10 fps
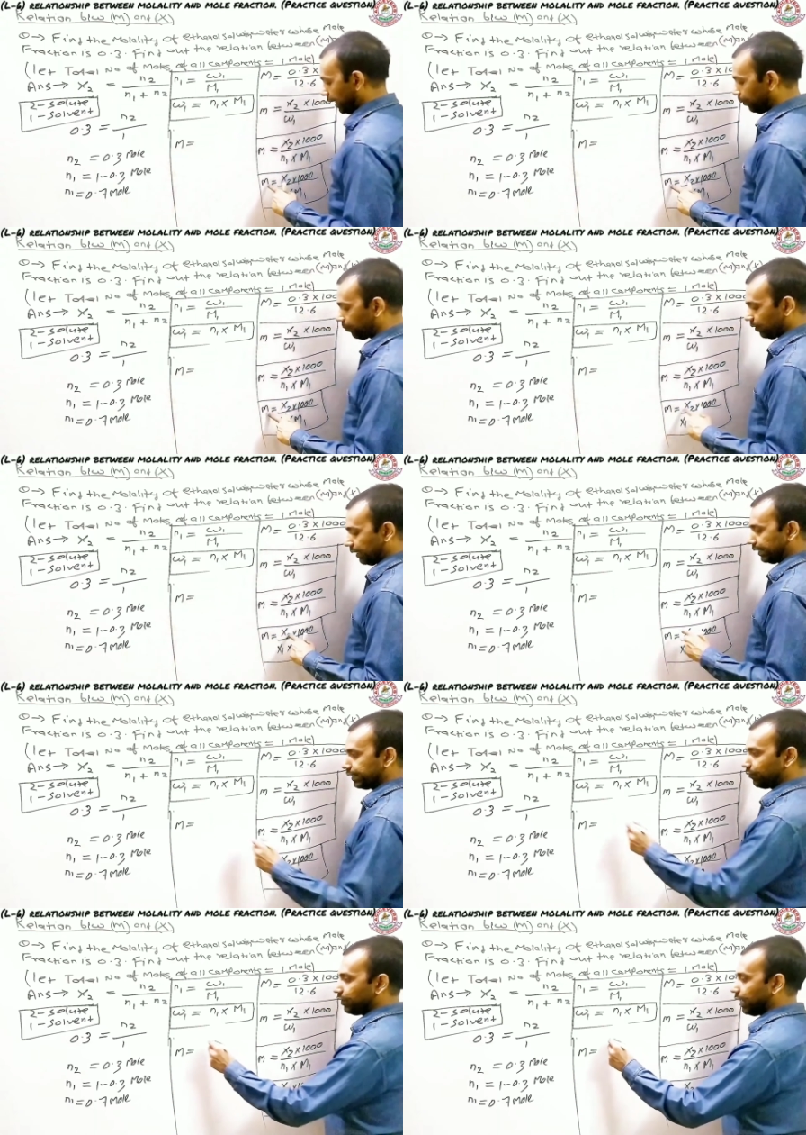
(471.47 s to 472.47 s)
M, and
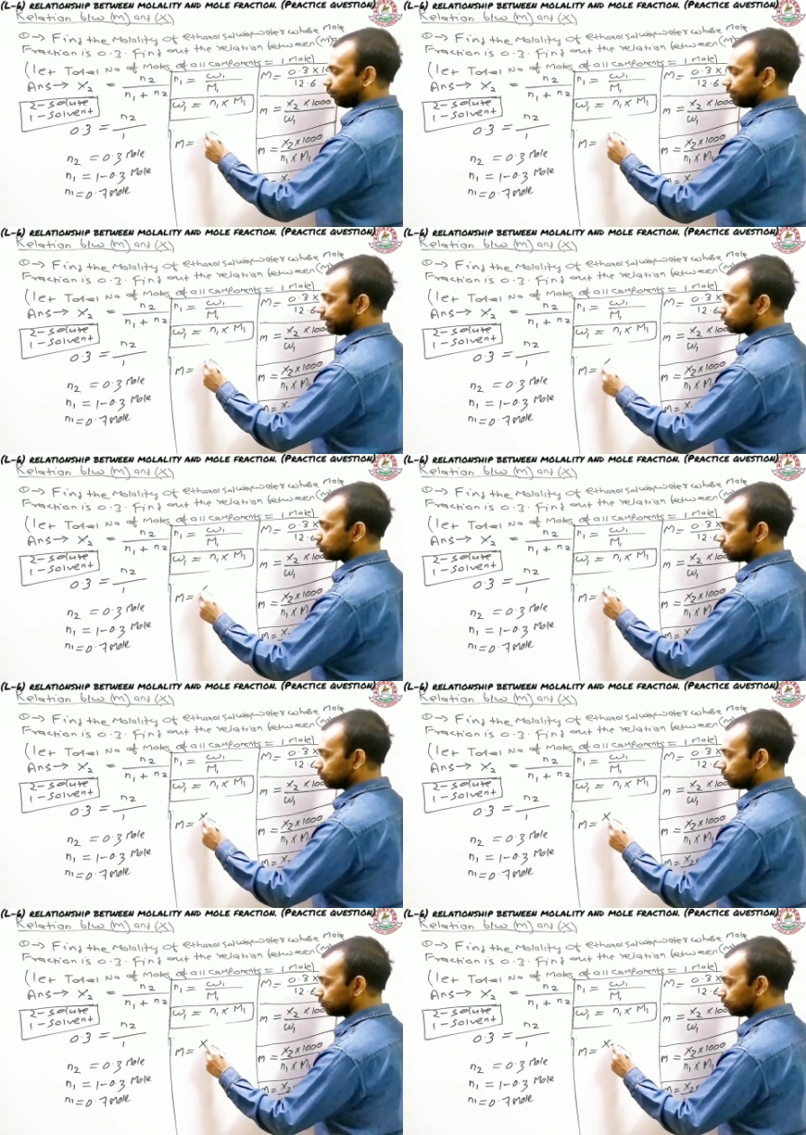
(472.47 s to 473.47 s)
then we have
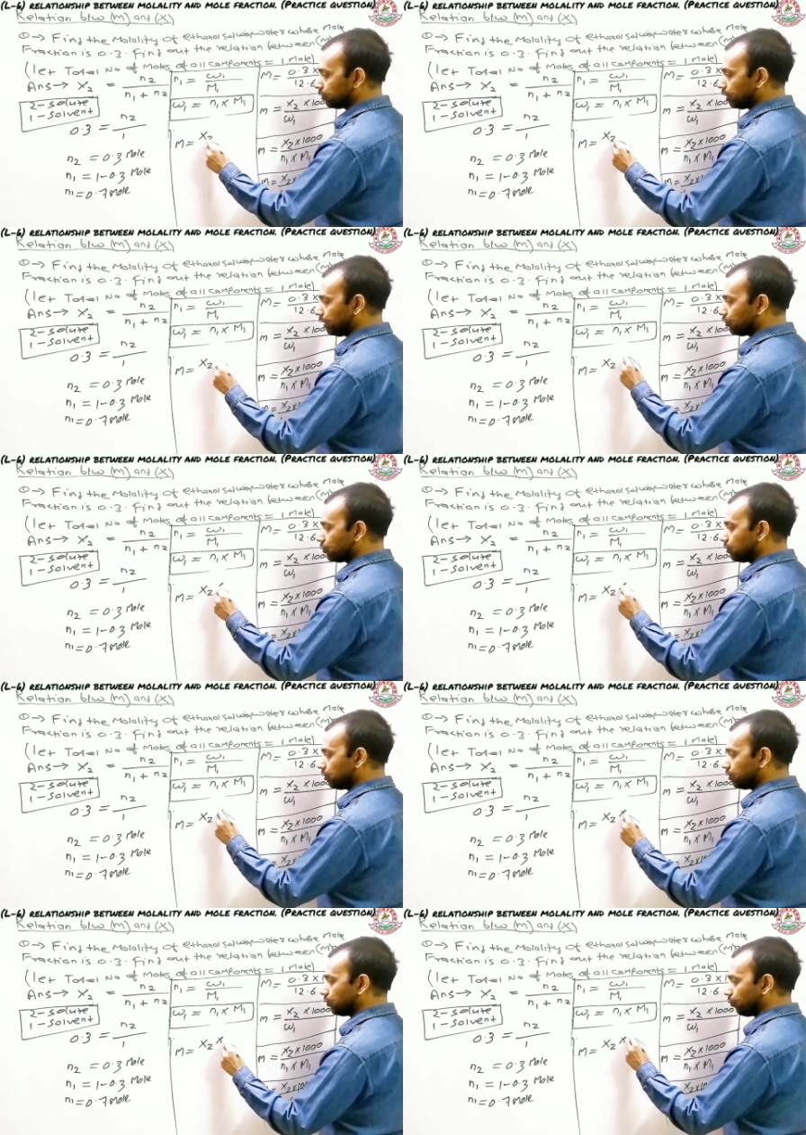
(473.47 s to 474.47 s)
X2
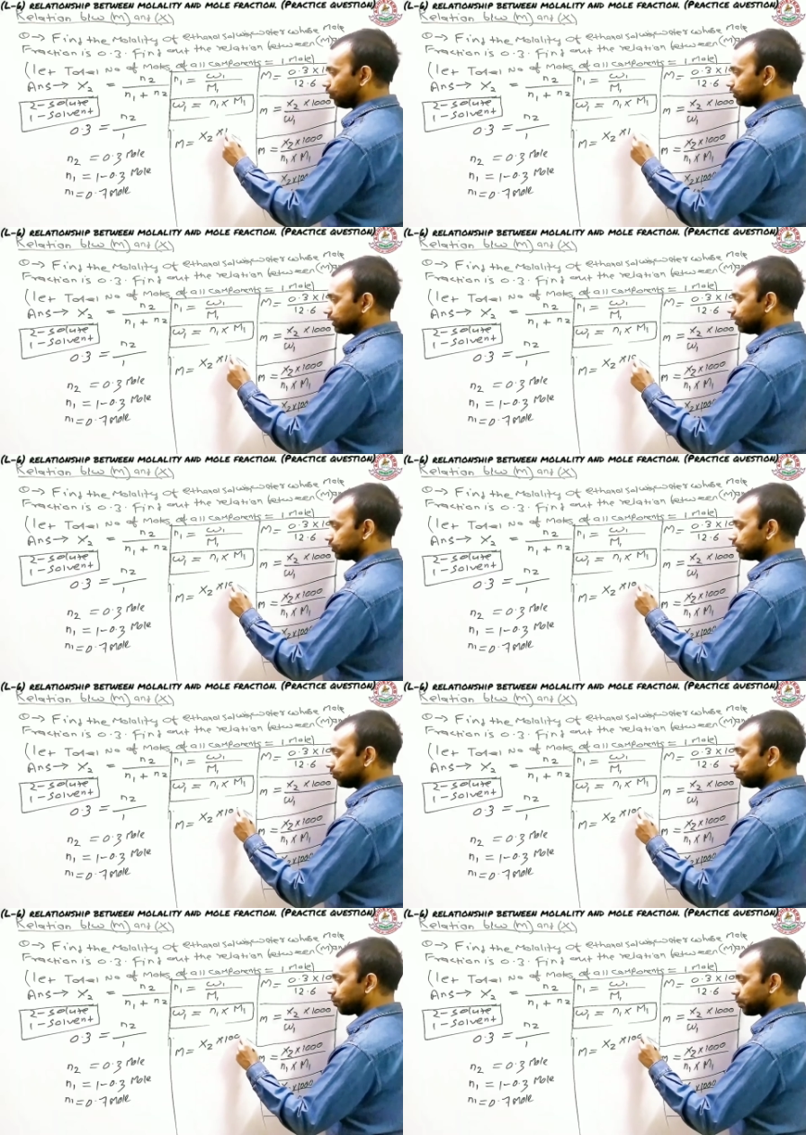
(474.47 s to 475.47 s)
into
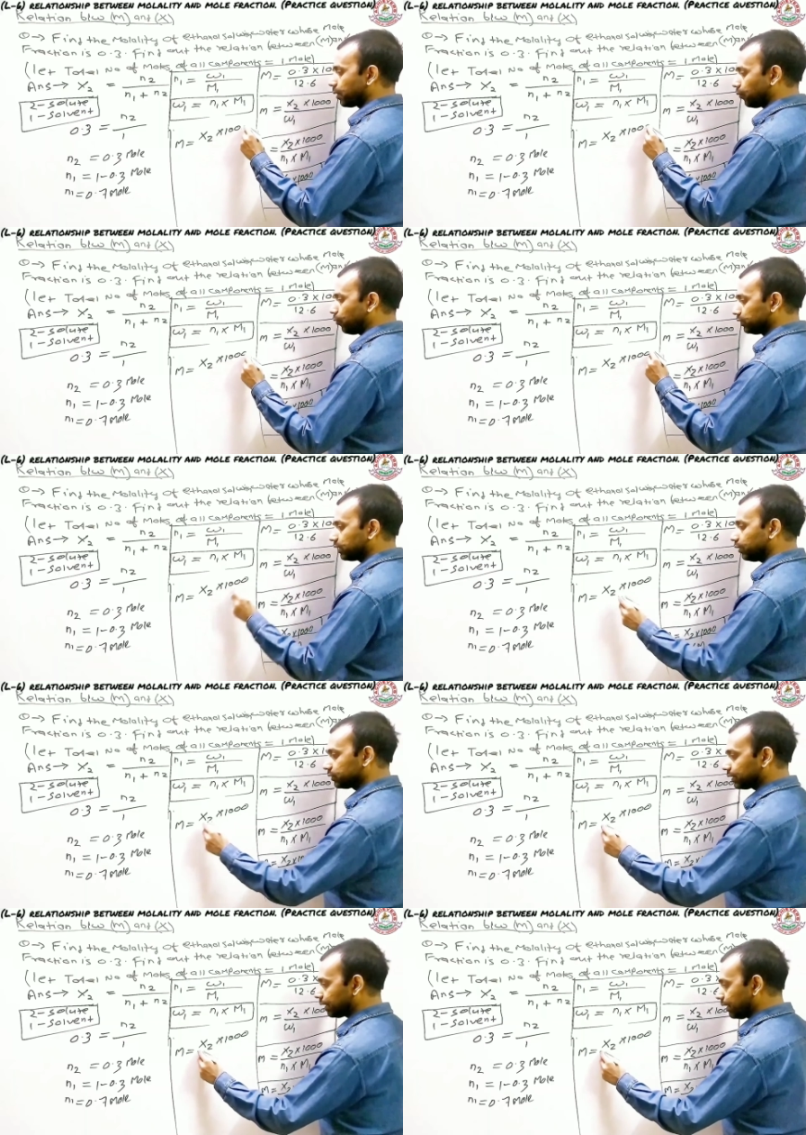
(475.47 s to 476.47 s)
1000
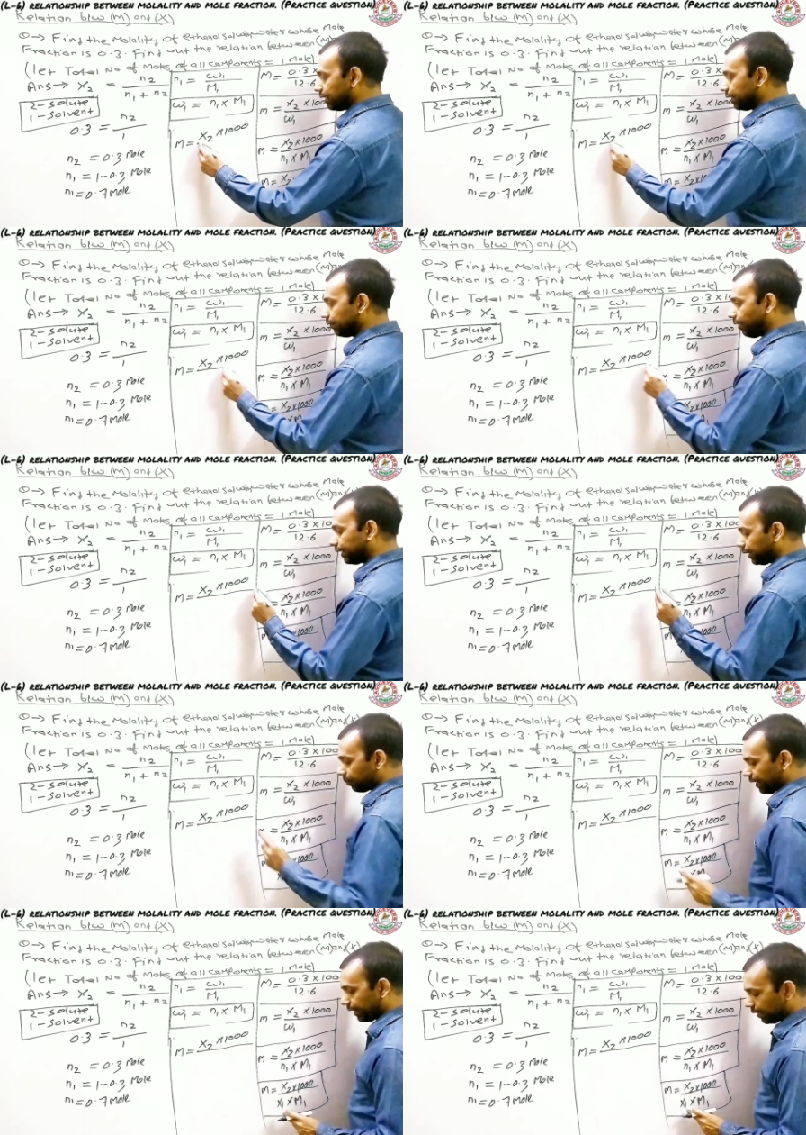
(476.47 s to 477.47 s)

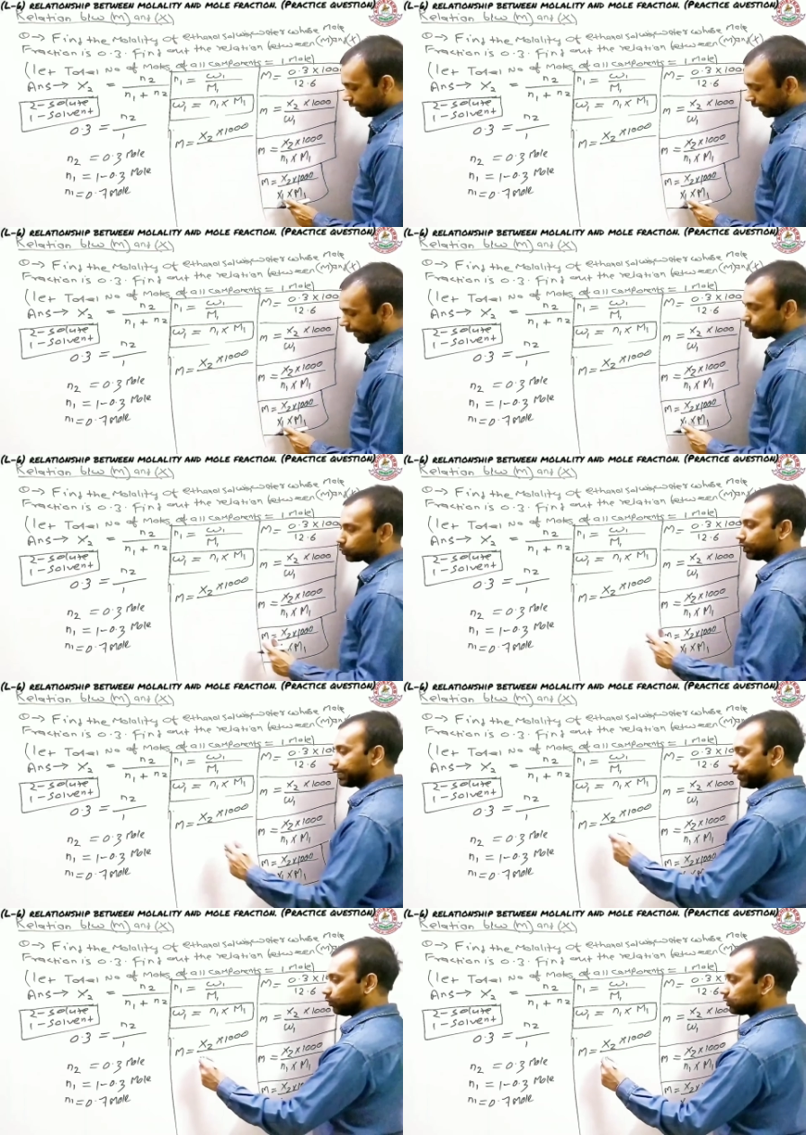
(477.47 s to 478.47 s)
divided by,
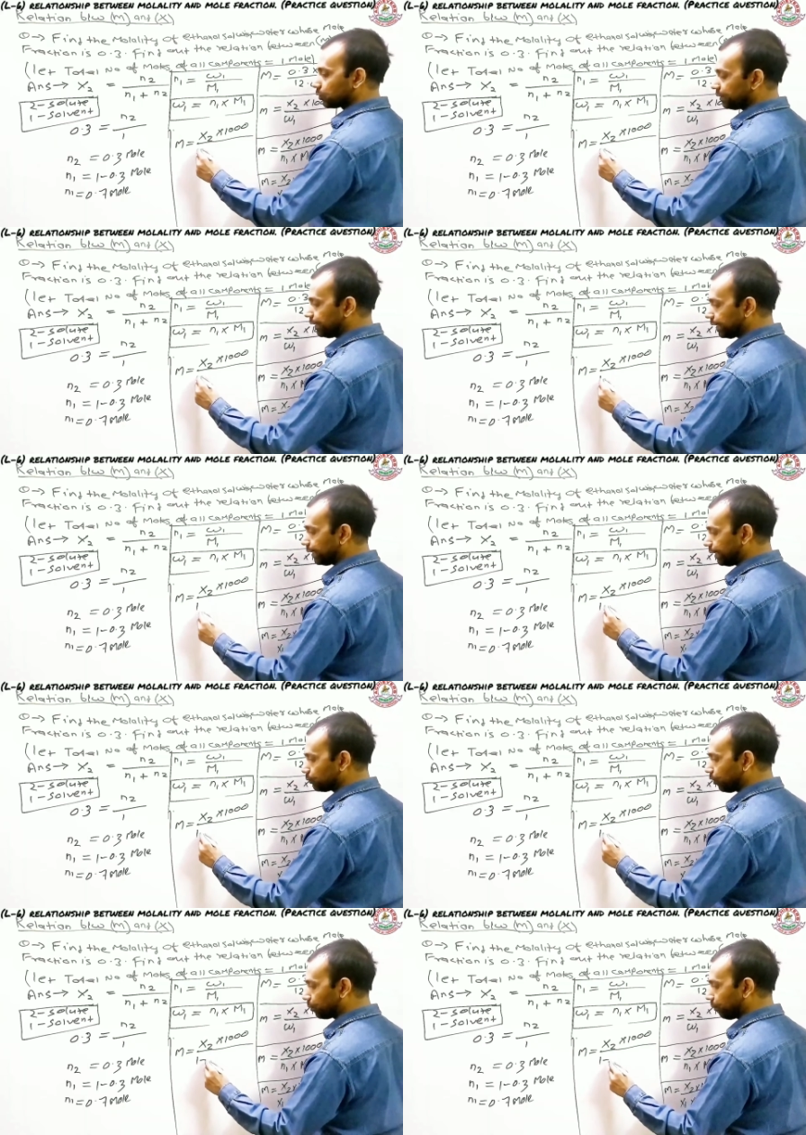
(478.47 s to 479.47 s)
X1 can also be written
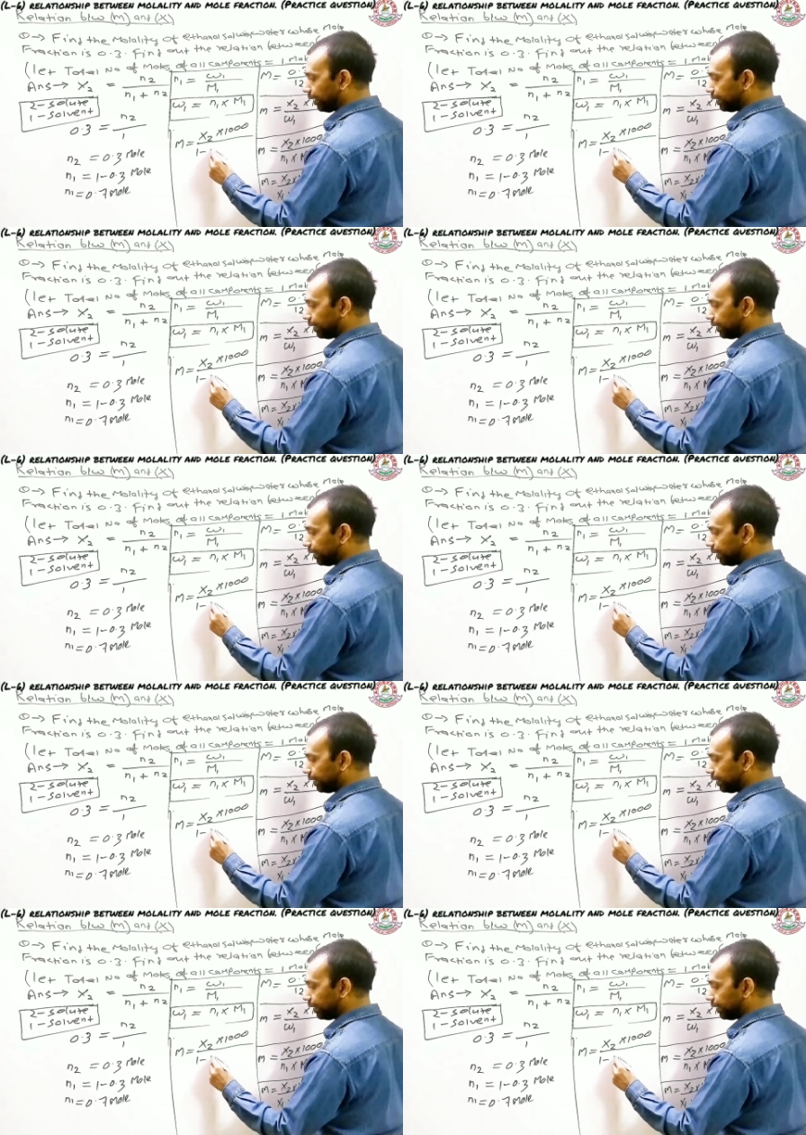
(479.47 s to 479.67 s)
as 1